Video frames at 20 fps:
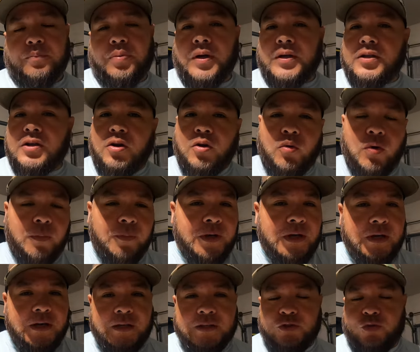But you know, I mean,
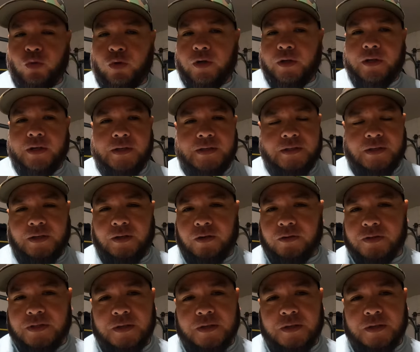it is what it is. You know,